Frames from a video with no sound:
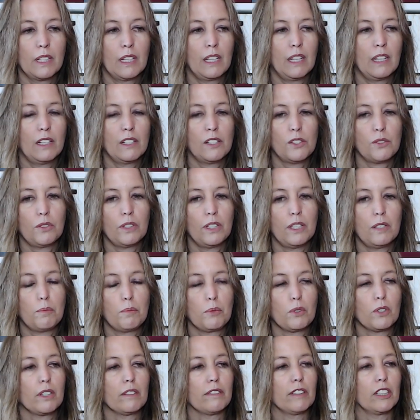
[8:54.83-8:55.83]
It's really
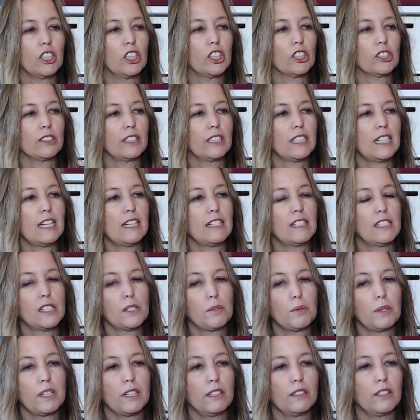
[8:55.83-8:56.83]
more of a green is
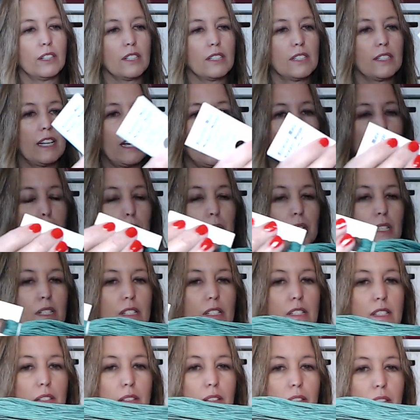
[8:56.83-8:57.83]
what it looks like, but
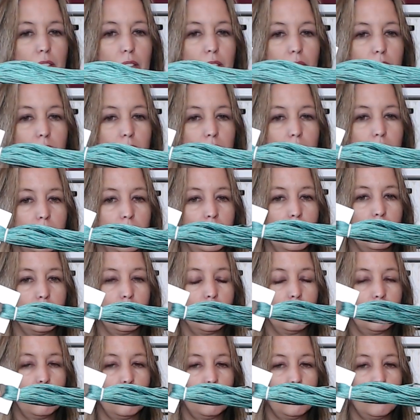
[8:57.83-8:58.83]
it's
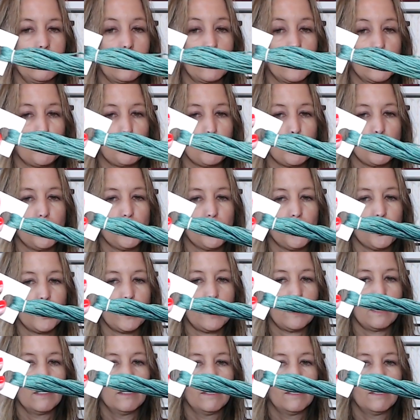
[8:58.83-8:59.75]
like a spruce tree.